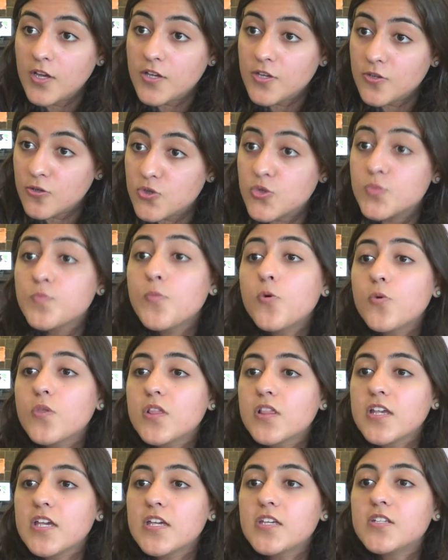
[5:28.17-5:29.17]
you know,
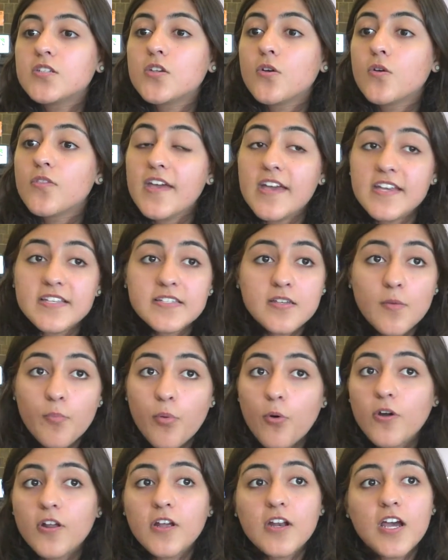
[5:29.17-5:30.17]
smoothly. So they
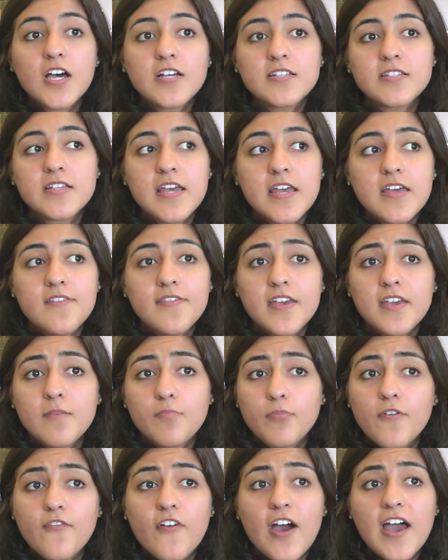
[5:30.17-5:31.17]
supported us and they
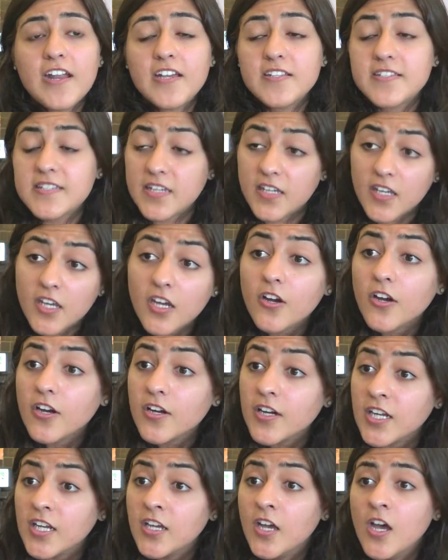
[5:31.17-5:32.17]
provided
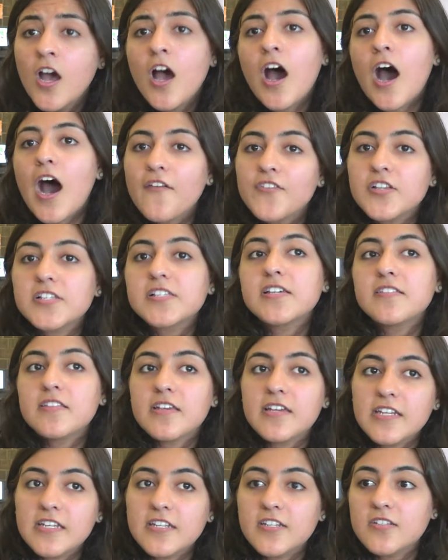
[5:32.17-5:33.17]
security. Obviously,
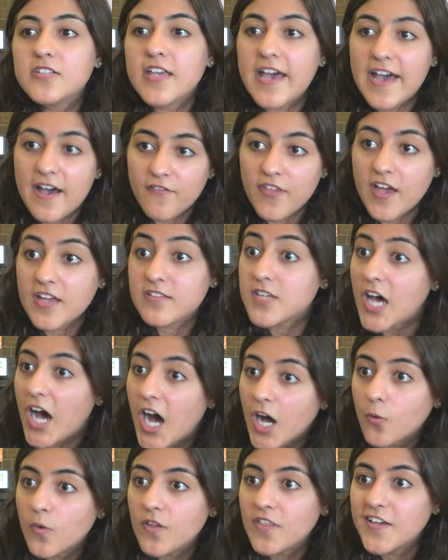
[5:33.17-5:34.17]
they needed to have that
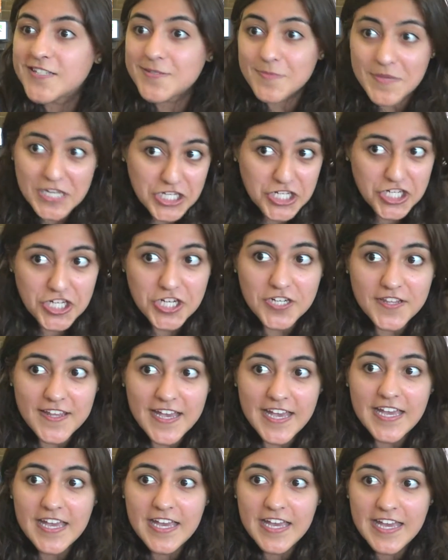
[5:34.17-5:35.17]
talk with us, make sure
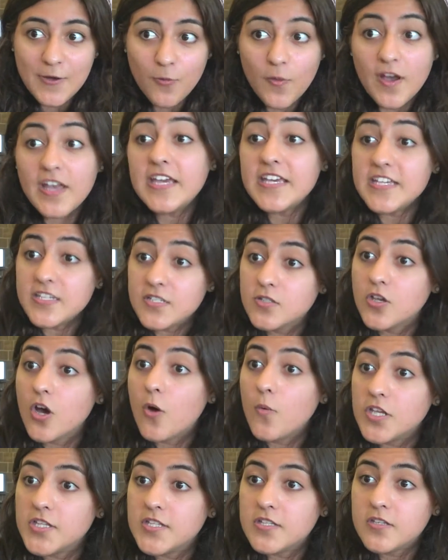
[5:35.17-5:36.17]
that what he's
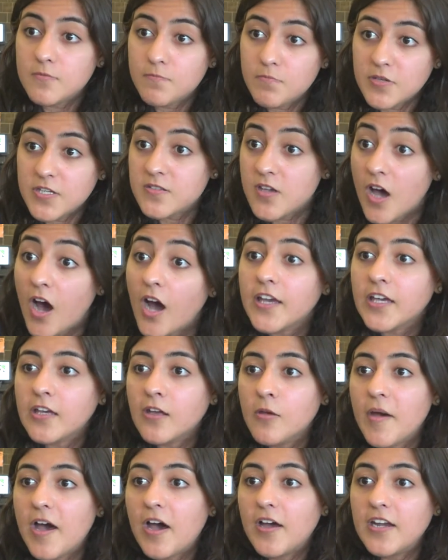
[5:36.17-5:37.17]
going to be
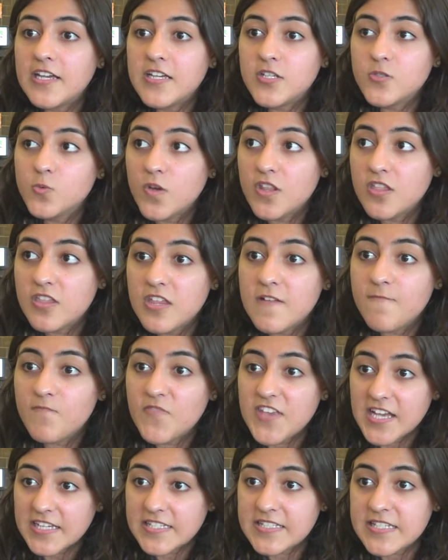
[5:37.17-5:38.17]
talking about is within
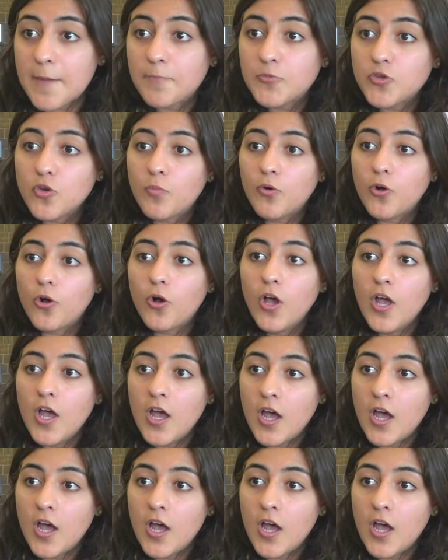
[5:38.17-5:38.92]
the acceptable